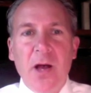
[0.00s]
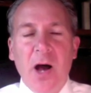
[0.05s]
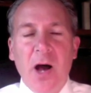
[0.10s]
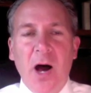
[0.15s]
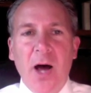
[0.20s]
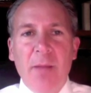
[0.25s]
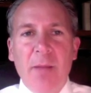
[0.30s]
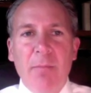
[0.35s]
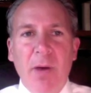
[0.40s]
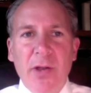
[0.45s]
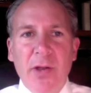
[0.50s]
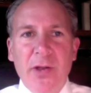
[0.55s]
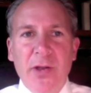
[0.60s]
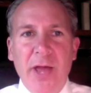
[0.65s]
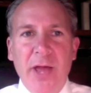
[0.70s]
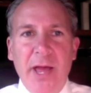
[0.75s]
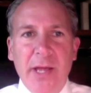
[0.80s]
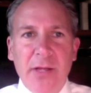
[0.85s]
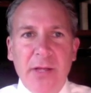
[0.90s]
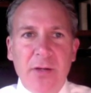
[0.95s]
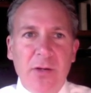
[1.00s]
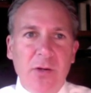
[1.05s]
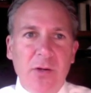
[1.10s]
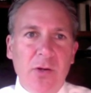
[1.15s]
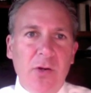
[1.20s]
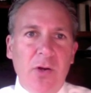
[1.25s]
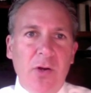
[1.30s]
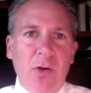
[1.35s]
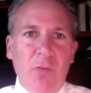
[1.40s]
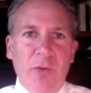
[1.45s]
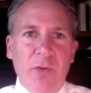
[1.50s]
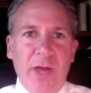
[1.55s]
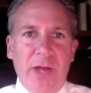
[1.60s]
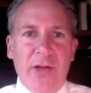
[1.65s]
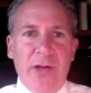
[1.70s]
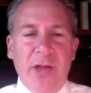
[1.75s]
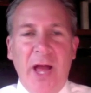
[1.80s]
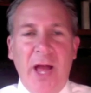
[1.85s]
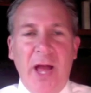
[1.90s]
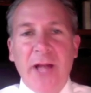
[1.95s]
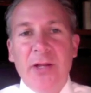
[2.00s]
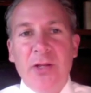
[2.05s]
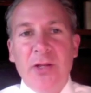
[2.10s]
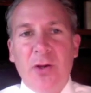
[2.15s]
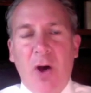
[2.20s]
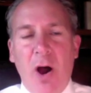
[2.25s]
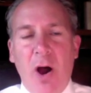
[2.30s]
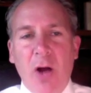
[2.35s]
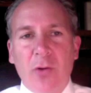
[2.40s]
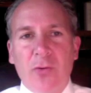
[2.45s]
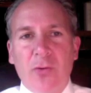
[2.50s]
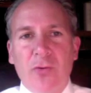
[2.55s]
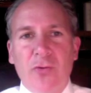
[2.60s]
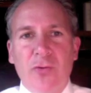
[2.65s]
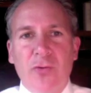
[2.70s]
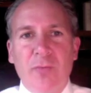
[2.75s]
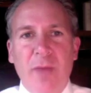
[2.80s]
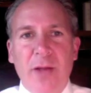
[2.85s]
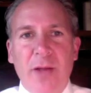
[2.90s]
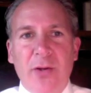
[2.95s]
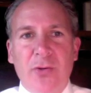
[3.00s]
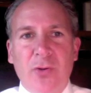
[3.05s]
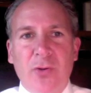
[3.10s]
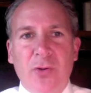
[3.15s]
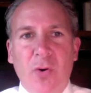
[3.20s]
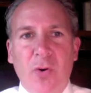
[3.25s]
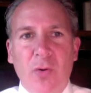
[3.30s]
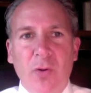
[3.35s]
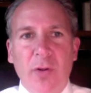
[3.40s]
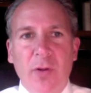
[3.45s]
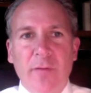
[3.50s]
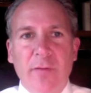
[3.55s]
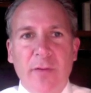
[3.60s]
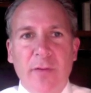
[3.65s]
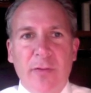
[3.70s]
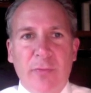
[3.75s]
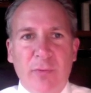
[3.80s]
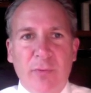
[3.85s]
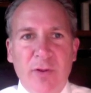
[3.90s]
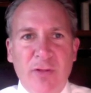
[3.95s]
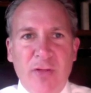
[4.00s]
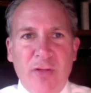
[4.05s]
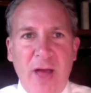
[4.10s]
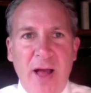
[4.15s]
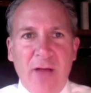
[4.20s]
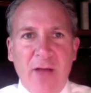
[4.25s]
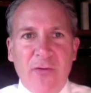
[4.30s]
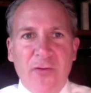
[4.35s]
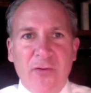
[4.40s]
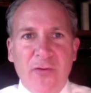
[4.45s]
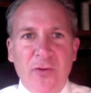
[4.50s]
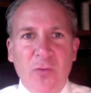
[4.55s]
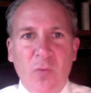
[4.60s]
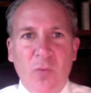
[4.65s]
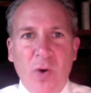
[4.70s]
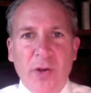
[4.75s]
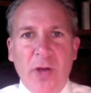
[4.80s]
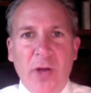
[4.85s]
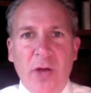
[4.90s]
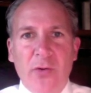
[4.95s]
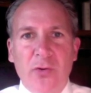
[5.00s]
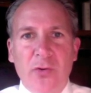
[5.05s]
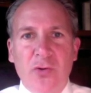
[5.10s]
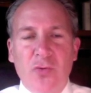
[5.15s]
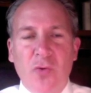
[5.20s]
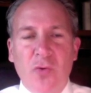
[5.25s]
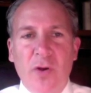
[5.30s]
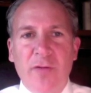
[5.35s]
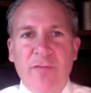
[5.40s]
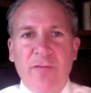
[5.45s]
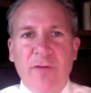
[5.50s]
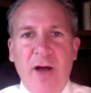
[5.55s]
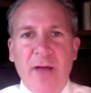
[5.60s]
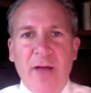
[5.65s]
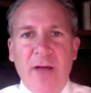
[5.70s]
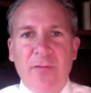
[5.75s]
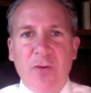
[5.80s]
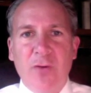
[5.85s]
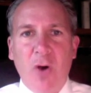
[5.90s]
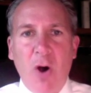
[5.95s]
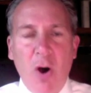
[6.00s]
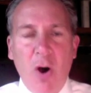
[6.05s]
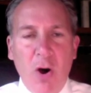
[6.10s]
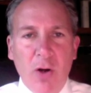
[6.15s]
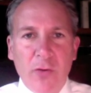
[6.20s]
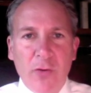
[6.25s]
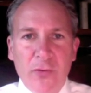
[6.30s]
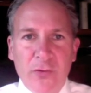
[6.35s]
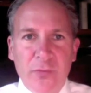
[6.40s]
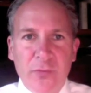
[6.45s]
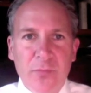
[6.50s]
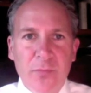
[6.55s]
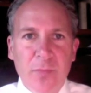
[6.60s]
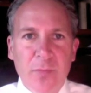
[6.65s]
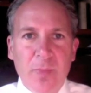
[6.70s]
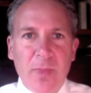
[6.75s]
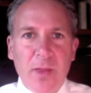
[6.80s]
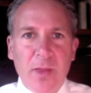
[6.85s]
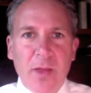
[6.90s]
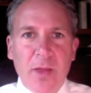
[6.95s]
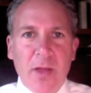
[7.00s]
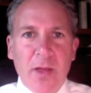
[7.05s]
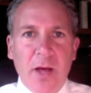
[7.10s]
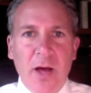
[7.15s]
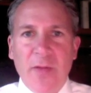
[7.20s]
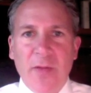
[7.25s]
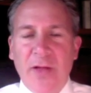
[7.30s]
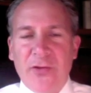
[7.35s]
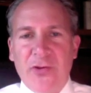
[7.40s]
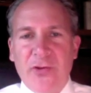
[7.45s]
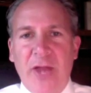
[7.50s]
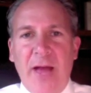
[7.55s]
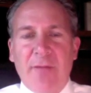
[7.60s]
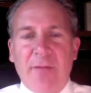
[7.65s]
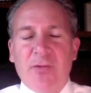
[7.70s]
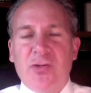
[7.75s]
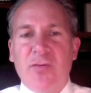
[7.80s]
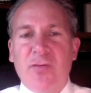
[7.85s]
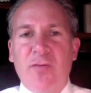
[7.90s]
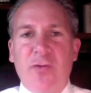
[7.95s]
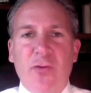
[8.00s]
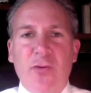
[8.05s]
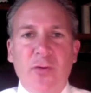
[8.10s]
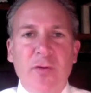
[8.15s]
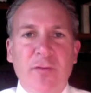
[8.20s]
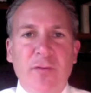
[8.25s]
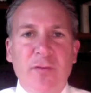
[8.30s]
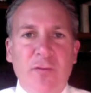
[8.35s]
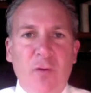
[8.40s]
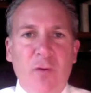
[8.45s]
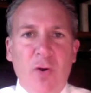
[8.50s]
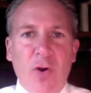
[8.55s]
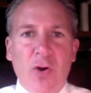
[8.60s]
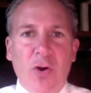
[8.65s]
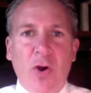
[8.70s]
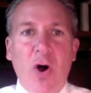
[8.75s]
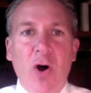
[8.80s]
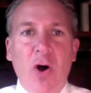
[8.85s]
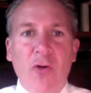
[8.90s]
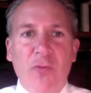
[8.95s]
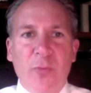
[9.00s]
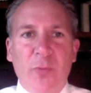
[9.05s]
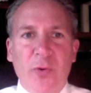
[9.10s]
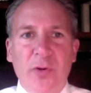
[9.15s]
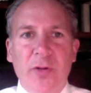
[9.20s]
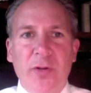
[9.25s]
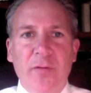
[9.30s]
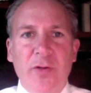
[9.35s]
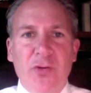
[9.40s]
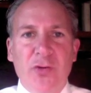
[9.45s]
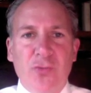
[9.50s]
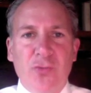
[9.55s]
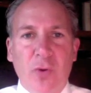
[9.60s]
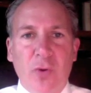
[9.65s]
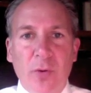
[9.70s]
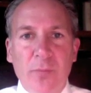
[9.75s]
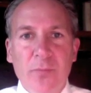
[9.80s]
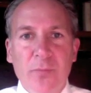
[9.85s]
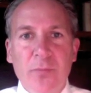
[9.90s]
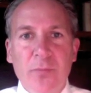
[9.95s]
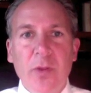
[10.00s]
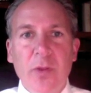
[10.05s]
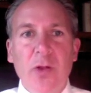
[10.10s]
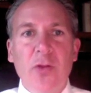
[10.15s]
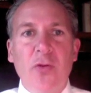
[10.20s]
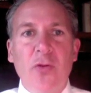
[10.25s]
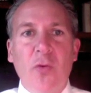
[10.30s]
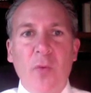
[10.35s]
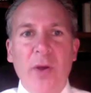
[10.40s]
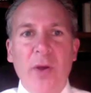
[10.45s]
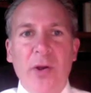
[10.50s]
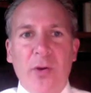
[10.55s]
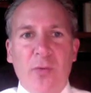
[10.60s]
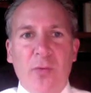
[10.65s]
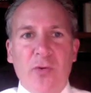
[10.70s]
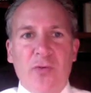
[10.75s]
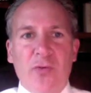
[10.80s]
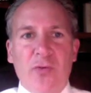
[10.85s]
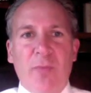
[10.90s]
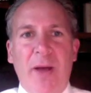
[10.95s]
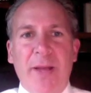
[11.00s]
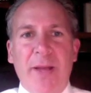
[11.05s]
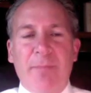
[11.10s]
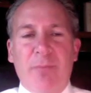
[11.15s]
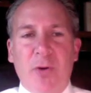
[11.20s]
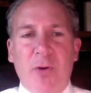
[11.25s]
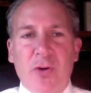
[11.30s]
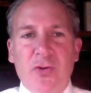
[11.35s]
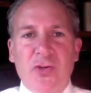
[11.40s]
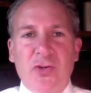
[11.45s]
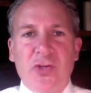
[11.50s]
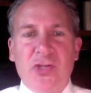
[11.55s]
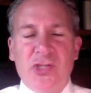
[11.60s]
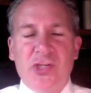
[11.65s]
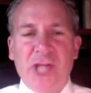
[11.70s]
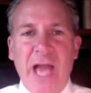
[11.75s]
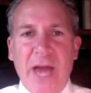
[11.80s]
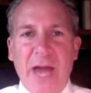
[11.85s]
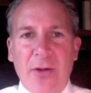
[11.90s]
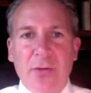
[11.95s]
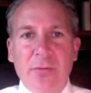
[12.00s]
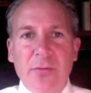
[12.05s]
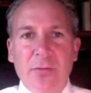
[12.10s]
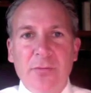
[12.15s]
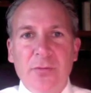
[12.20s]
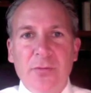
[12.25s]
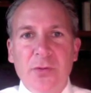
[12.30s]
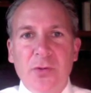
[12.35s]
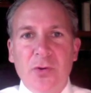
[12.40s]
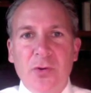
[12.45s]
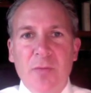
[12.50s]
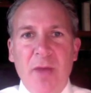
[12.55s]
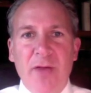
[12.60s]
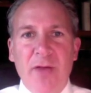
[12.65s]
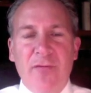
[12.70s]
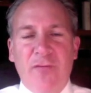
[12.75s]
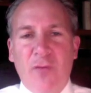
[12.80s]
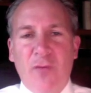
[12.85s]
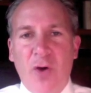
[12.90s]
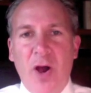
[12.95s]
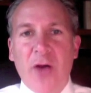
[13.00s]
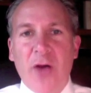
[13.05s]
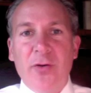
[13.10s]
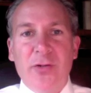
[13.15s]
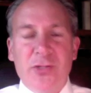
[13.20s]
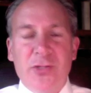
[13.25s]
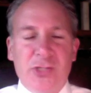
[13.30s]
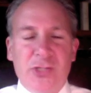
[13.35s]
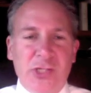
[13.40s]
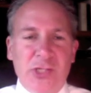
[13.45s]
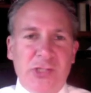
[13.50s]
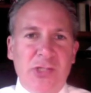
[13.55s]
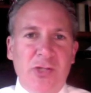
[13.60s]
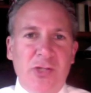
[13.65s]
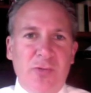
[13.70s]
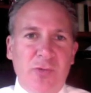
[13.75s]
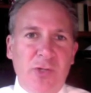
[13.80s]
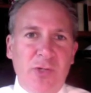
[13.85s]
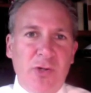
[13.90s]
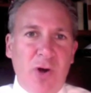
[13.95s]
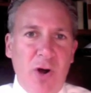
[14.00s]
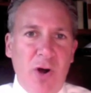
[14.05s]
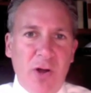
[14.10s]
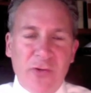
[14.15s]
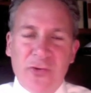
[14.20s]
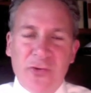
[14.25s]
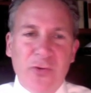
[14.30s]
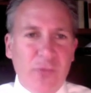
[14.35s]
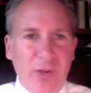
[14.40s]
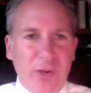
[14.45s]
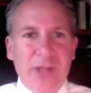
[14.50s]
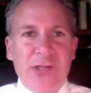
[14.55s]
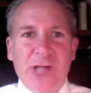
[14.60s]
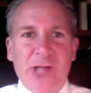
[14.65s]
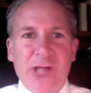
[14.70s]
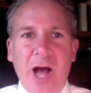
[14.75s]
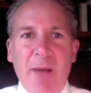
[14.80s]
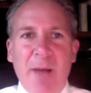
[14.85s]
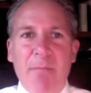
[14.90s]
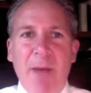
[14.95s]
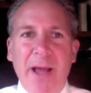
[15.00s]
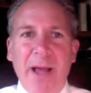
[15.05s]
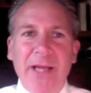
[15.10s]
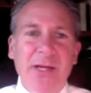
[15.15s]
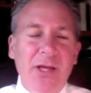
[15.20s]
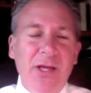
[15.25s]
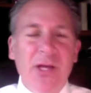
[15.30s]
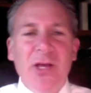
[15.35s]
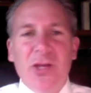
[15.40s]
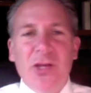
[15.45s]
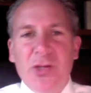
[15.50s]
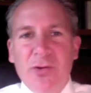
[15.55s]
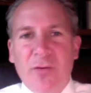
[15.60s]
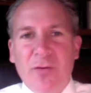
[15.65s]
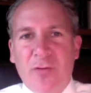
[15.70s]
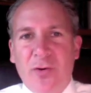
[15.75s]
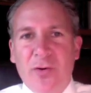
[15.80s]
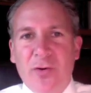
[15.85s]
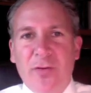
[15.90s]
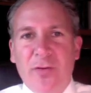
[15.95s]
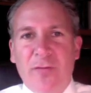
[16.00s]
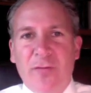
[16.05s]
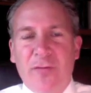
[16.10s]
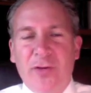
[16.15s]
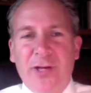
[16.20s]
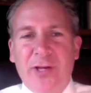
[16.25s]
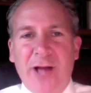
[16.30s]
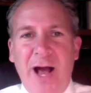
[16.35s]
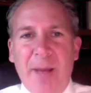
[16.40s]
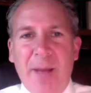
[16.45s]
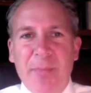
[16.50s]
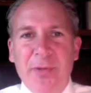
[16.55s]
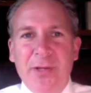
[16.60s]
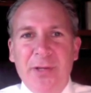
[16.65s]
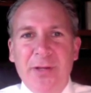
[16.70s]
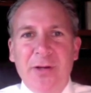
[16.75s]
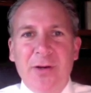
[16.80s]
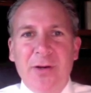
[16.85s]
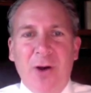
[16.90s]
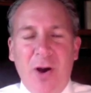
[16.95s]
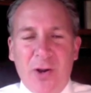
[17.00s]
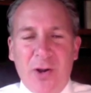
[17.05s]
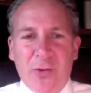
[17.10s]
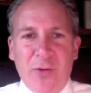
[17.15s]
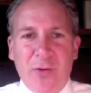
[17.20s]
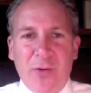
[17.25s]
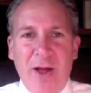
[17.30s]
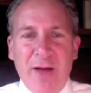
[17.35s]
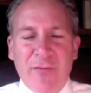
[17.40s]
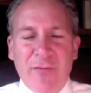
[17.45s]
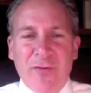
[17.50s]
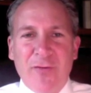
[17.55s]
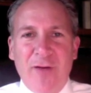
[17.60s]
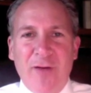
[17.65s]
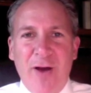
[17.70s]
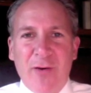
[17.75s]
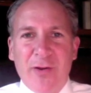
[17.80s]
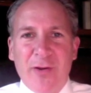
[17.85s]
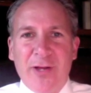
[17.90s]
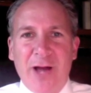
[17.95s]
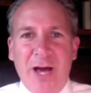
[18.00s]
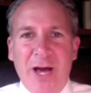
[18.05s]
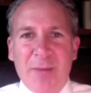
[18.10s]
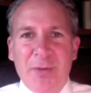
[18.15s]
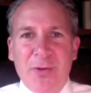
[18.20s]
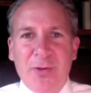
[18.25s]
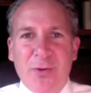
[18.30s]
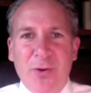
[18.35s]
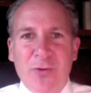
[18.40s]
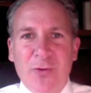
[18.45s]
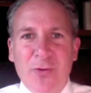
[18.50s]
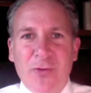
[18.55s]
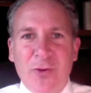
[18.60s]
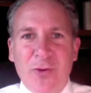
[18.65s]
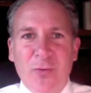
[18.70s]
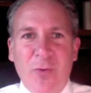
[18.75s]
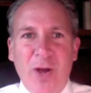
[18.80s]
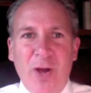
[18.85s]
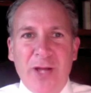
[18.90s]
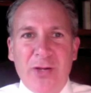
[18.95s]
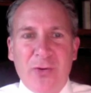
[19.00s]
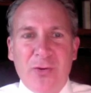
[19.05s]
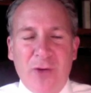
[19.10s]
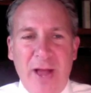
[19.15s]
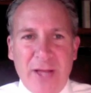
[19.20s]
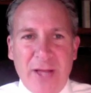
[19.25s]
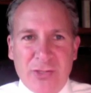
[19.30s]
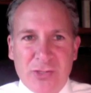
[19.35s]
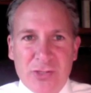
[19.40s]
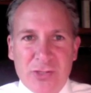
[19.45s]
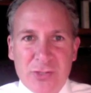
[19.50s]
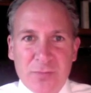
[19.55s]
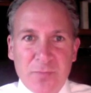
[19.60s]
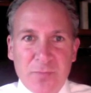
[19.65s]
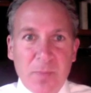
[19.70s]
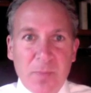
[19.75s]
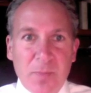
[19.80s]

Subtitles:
On Monday, we had 90 callers who made a total of 3,125 calls. That's an average of 34 calls per individual. The winner was Mike Burns in Seattle, who made 463 calls. Great job, Mike. You have earned a free copy, autographed, of How an Economy Grows and Why It Crashes.